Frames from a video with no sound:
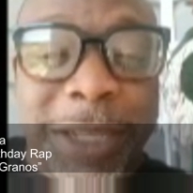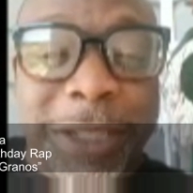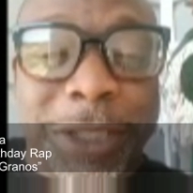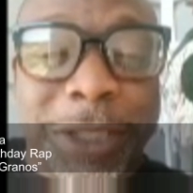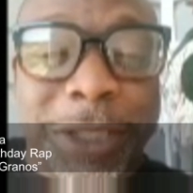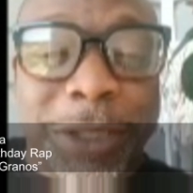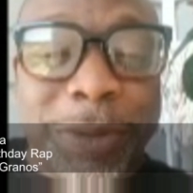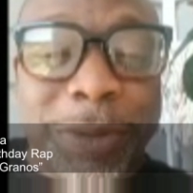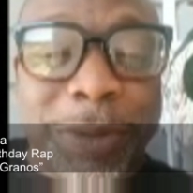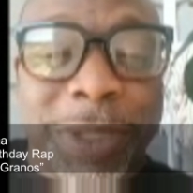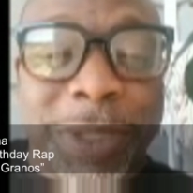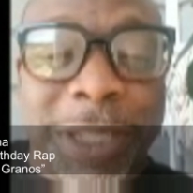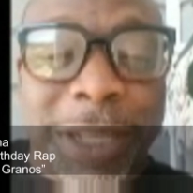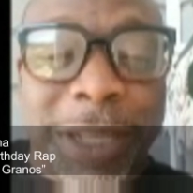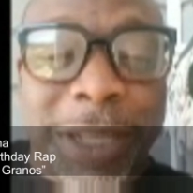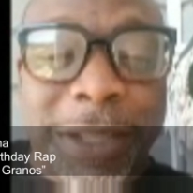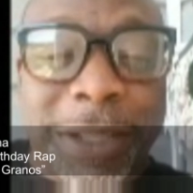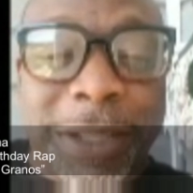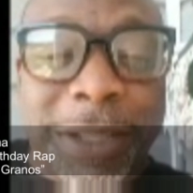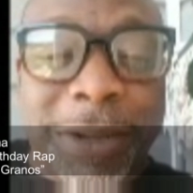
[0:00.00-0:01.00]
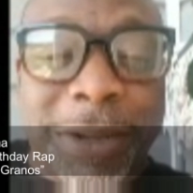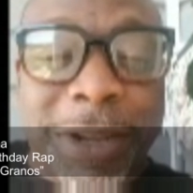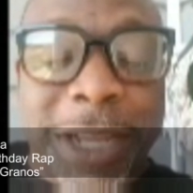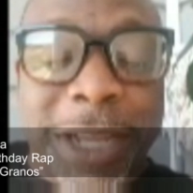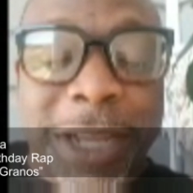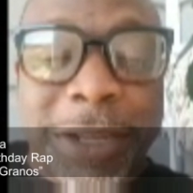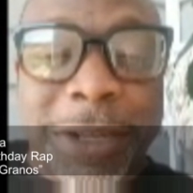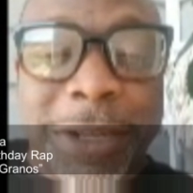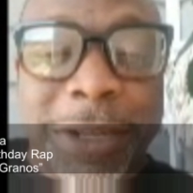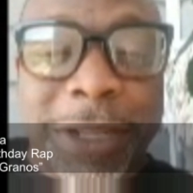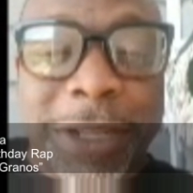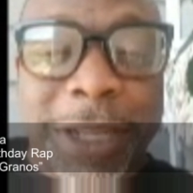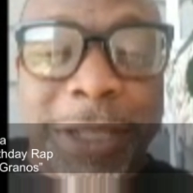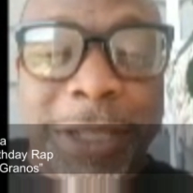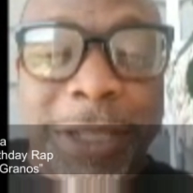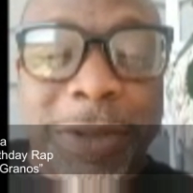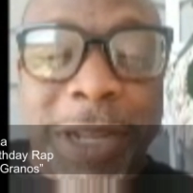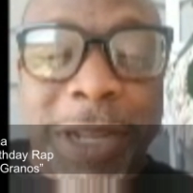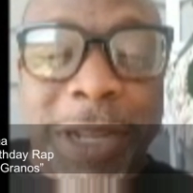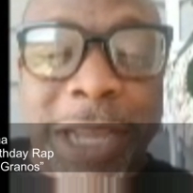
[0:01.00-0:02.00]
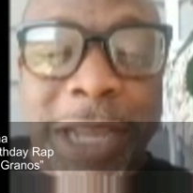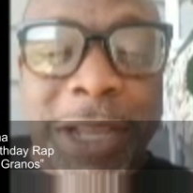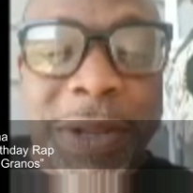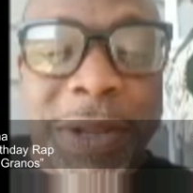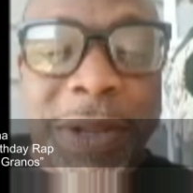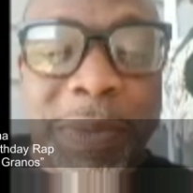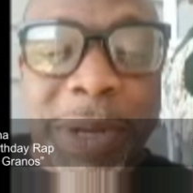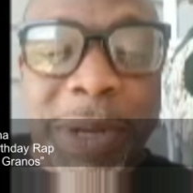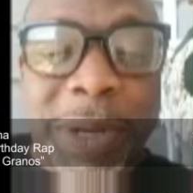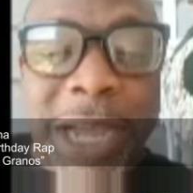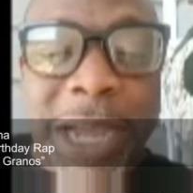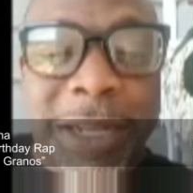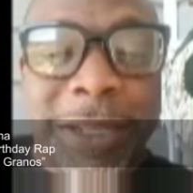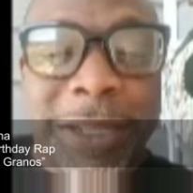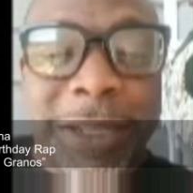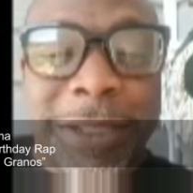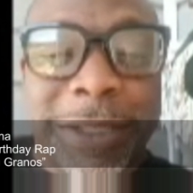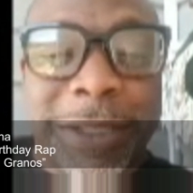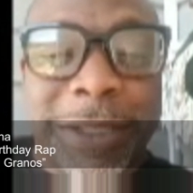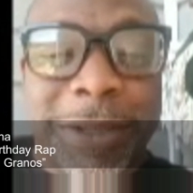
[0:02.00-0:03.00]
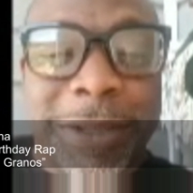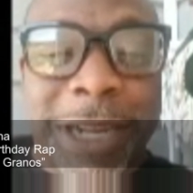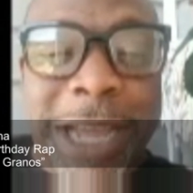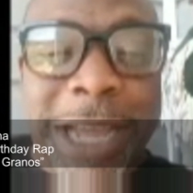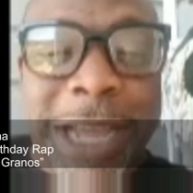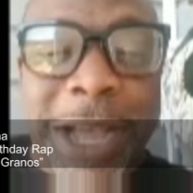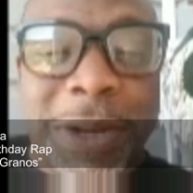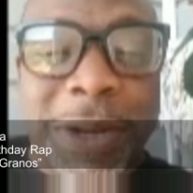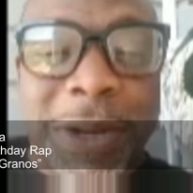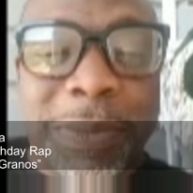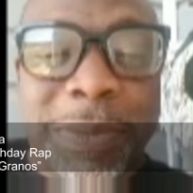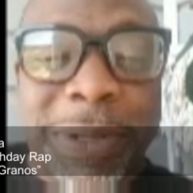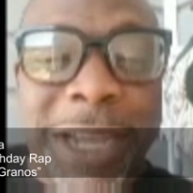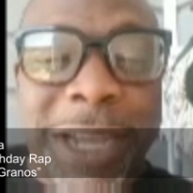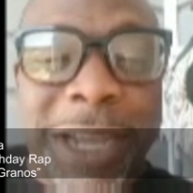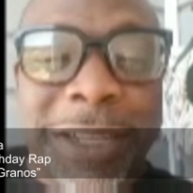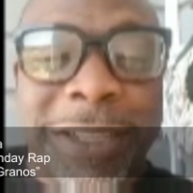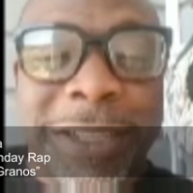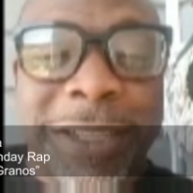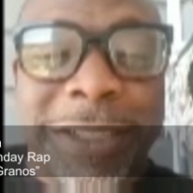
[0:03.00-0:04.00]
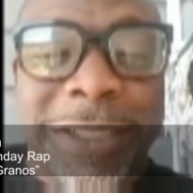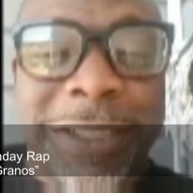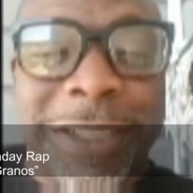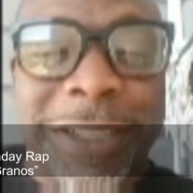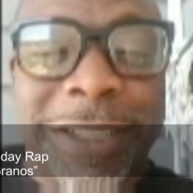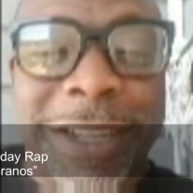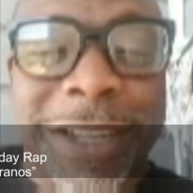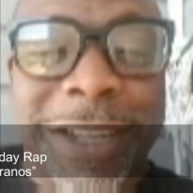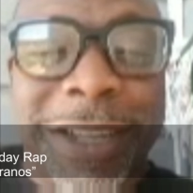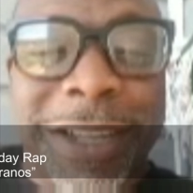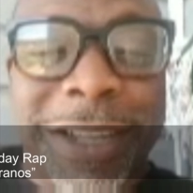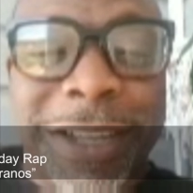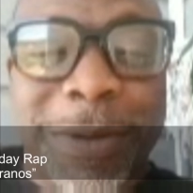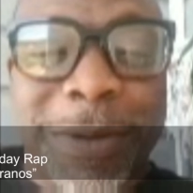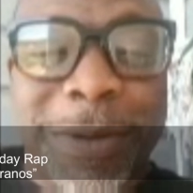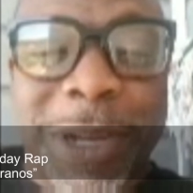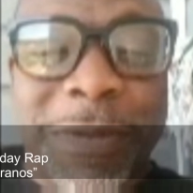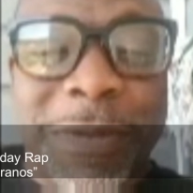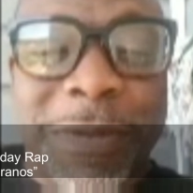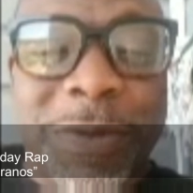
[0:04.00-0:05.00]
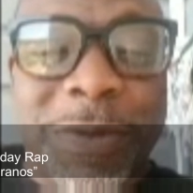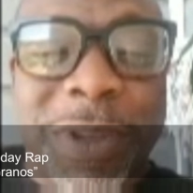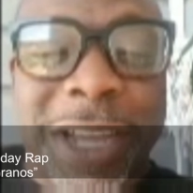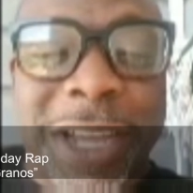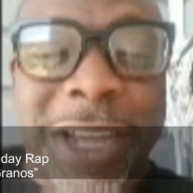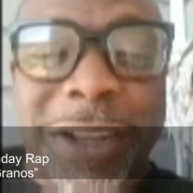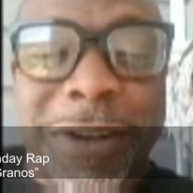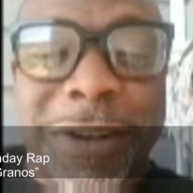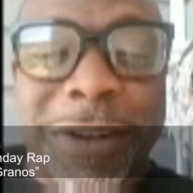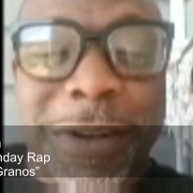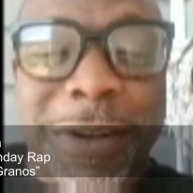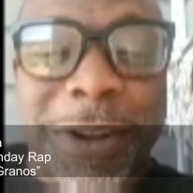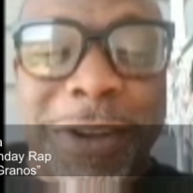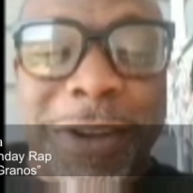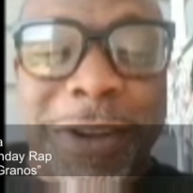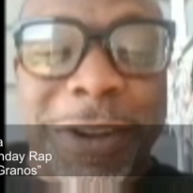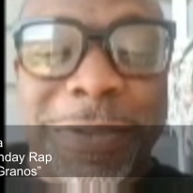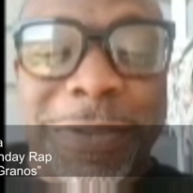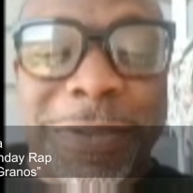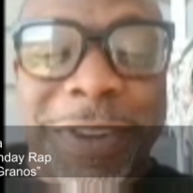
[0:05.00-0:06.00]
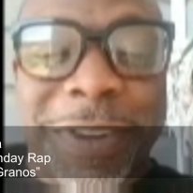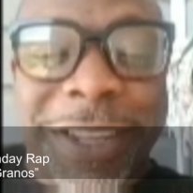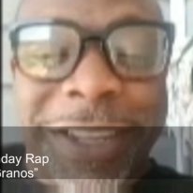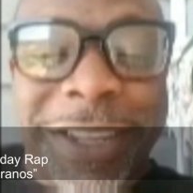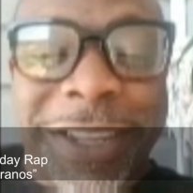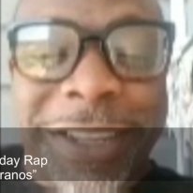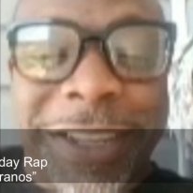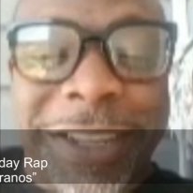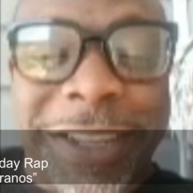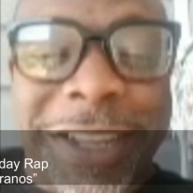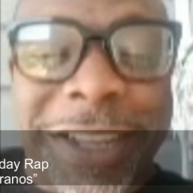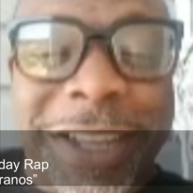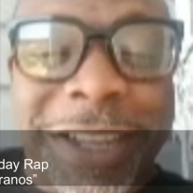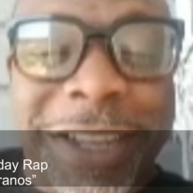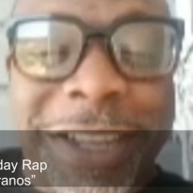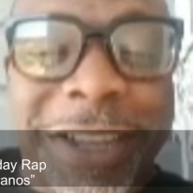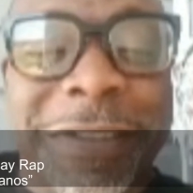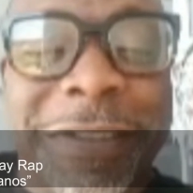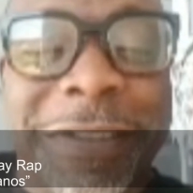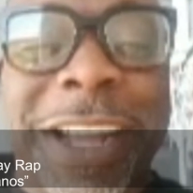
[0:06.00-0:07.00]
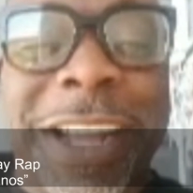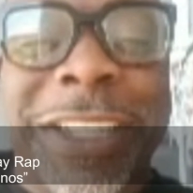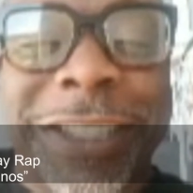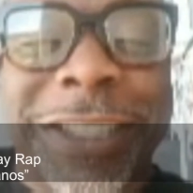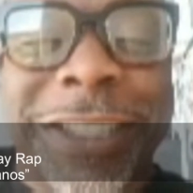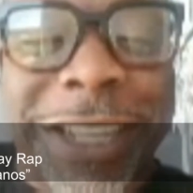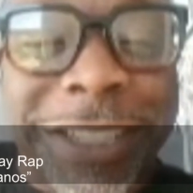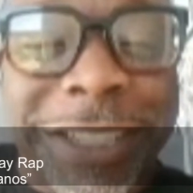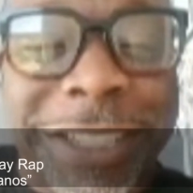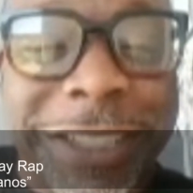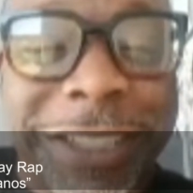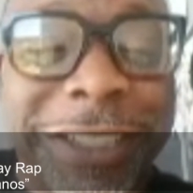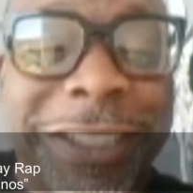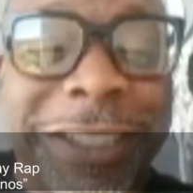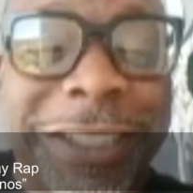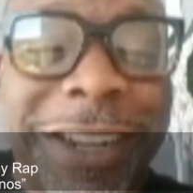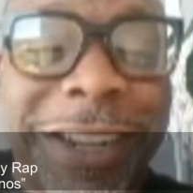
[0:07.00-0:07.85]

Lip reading: Juneteenth, and all that goodness, all that inner blackness, all that outer blackness, whatever you got going on over there. Congratulations.